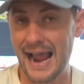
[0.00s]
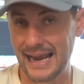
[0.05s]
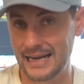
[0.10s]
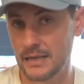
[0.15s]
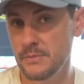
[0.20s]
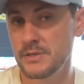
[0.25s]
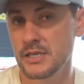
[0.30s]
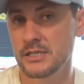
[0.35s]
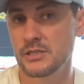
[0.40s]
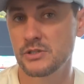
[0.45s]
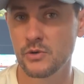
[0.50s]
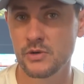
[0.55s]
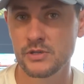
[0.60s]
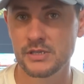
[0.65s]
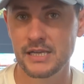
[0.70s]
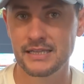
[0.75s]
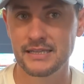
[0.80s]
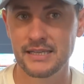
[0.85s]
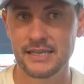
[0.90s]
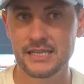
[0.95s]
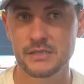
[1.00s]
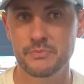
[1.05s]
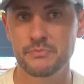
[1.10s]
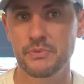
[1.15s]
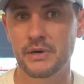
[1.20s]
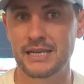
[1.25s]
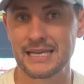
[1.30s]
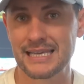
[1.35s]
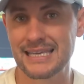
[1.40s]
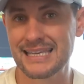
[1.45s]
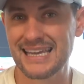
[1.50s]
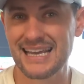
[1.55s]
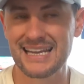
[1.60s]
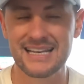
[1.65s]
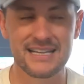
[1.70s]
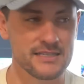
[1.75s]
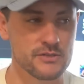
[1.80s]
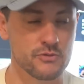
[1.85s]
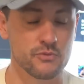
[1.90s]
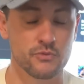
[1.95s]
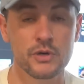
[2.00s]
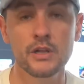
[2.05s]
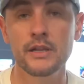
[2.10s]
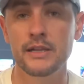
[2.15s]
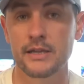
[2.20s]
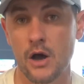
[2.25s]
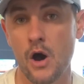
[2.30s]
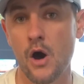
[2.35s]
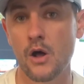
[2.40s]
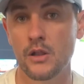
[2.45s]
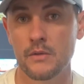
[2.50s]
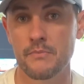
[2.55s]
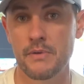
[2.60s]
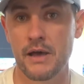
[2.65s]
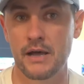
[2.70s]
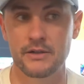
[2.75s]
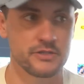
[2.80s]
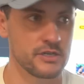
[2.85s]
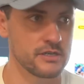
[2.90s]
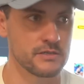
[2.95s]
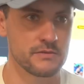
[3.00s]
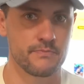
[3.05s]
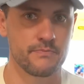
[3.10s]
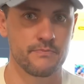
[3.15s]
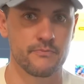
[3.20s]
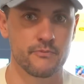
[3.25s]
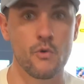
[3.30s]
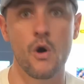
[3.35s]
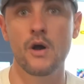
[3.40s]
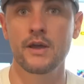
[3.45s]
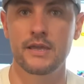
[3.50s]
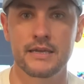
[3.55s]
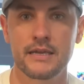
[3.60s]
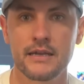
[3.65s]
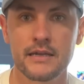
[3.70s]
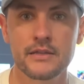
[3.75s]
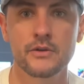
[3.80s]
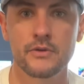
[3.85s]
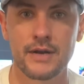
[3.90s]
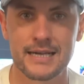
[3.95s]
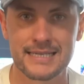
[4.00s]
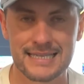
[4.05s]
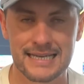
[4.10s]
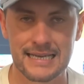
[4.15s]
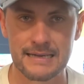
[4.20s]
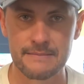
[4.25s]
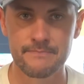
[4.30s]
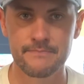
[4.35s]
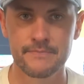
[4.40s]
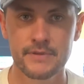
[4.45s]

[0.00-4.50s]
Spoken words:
items at stores like this, but again, it's really all about just walking in at the right time.